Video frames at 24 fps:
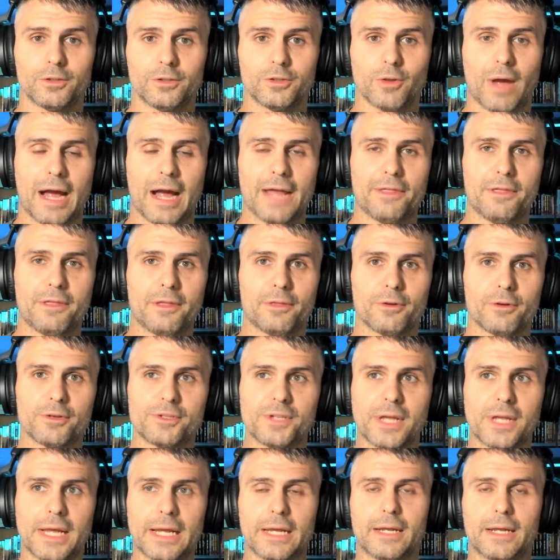So I think
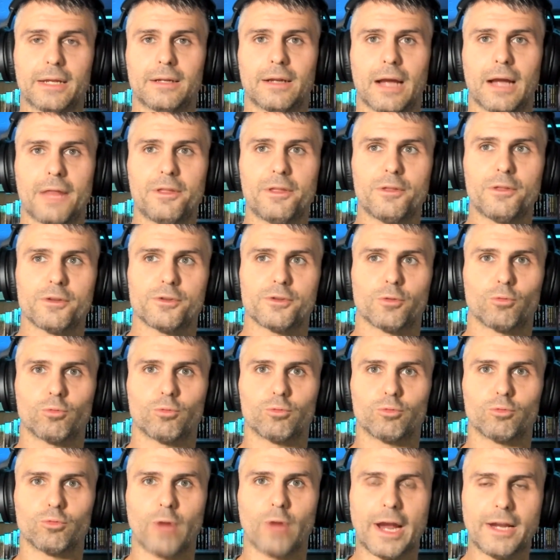there's a
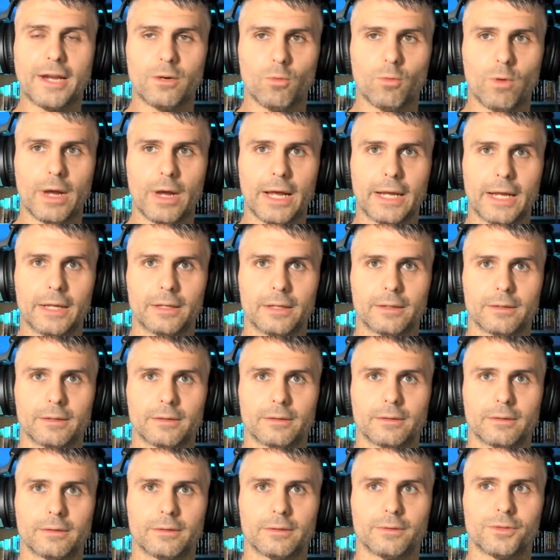right way
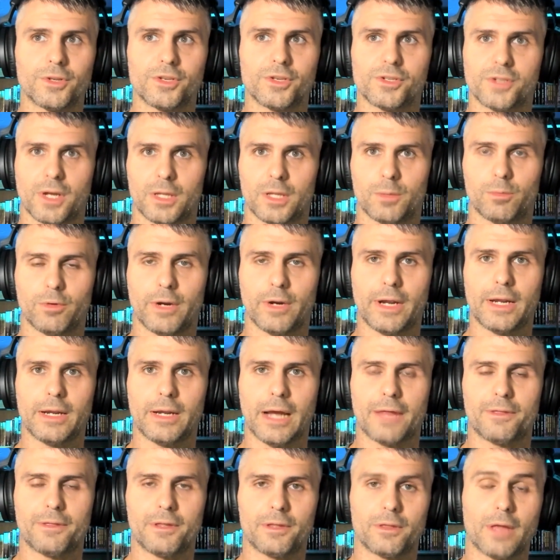to celebrate.
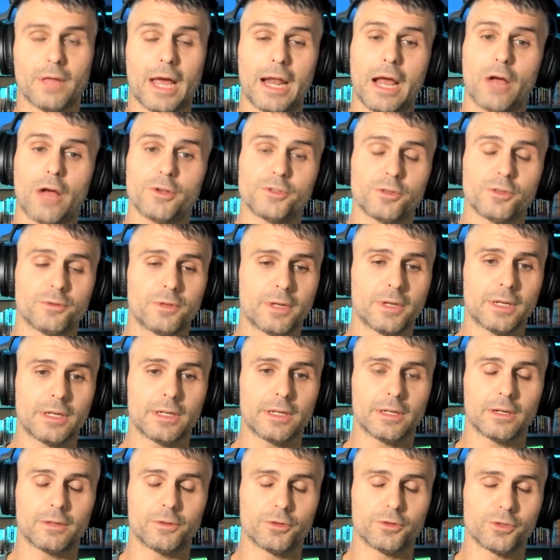I also think
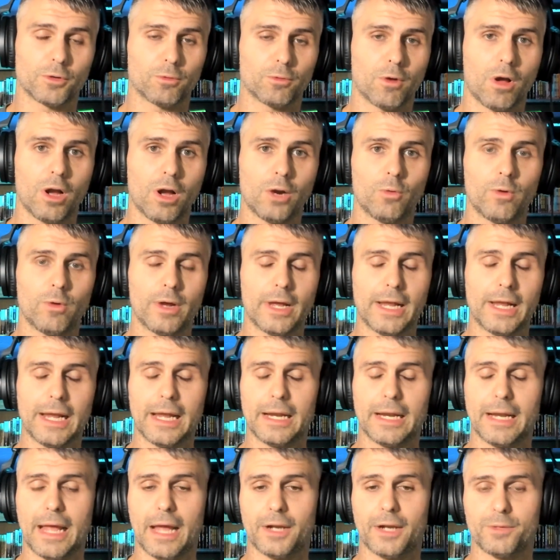there's a wrong way,
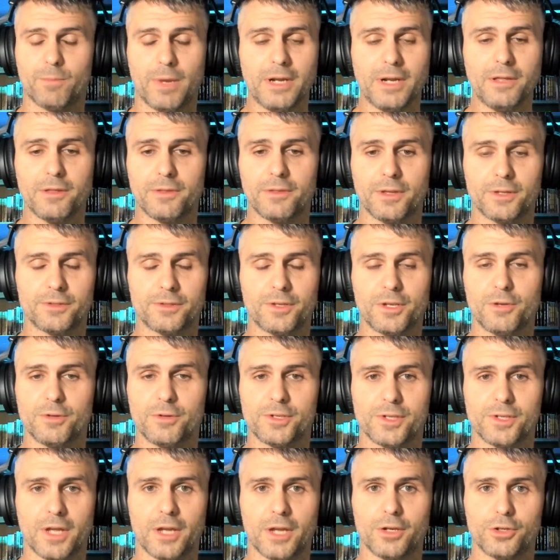and many things that you
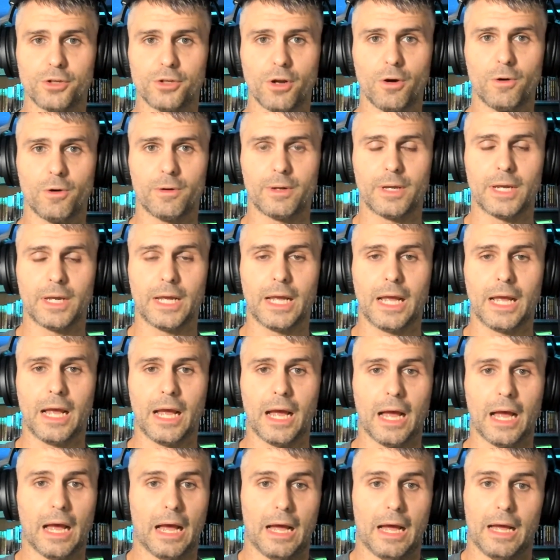said, Joe,
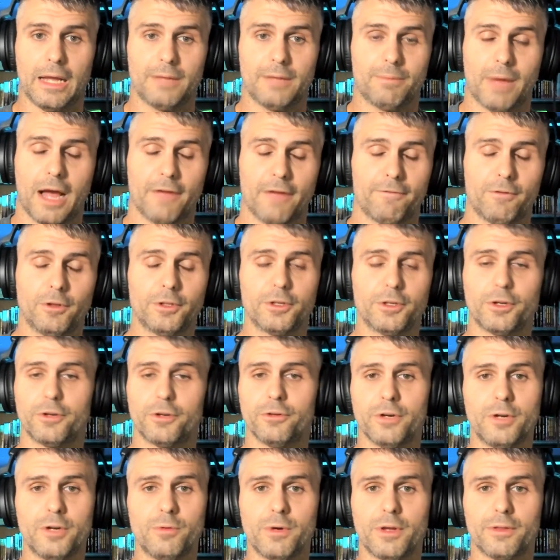I fully
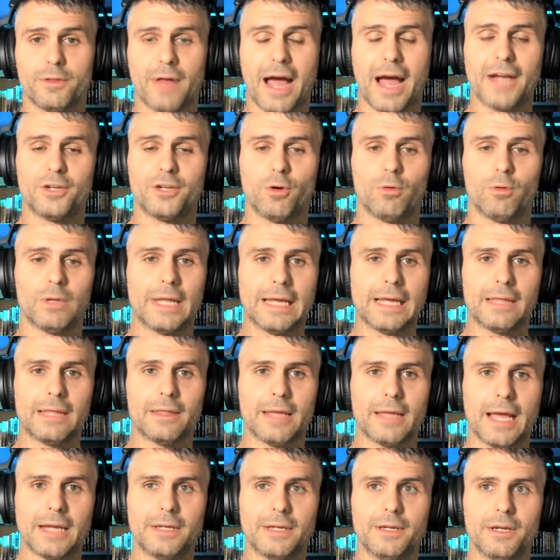agree with. I don't like the
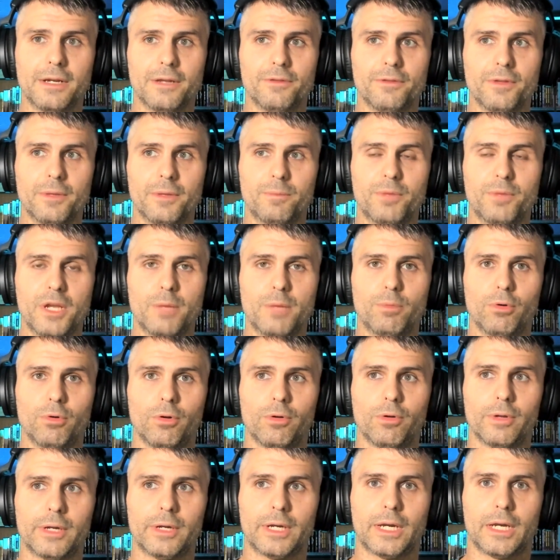idea that
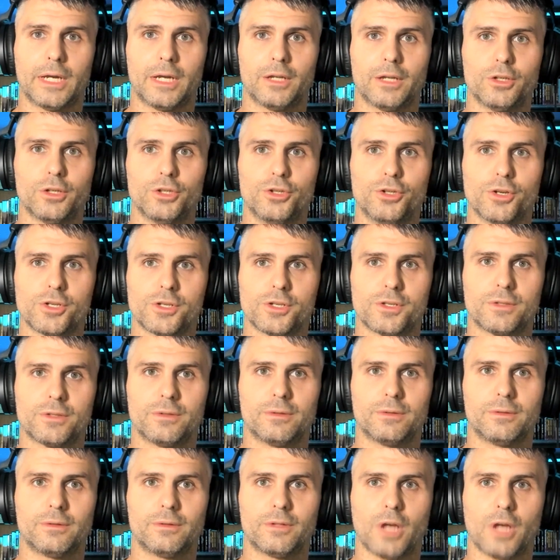people just
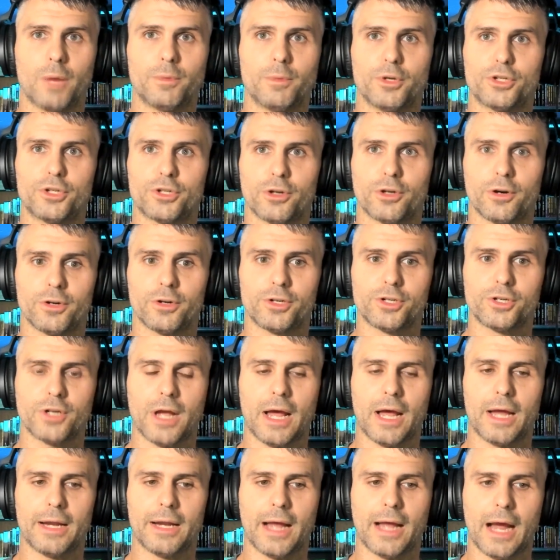come to church
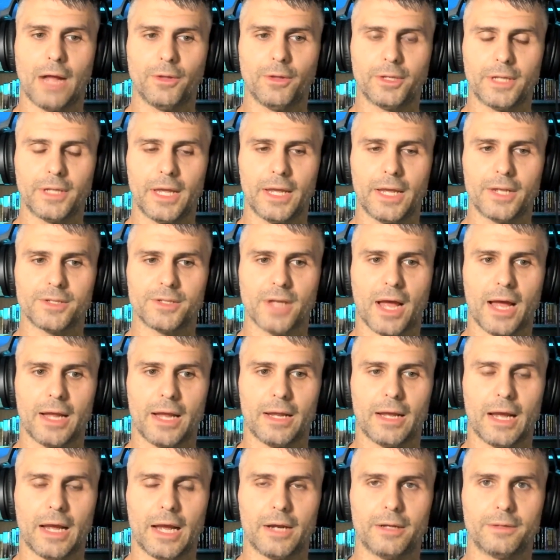on holidays.
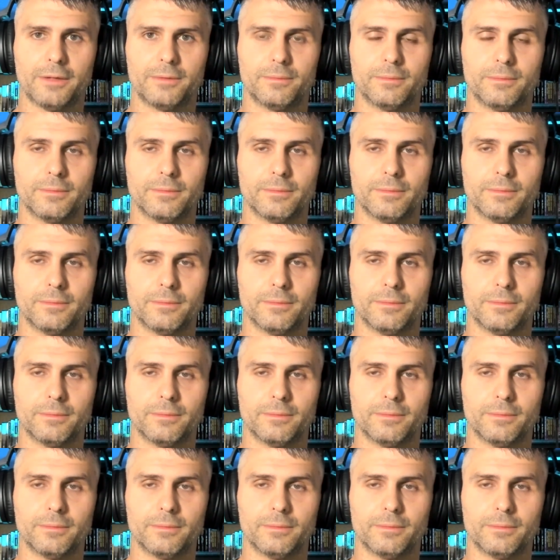I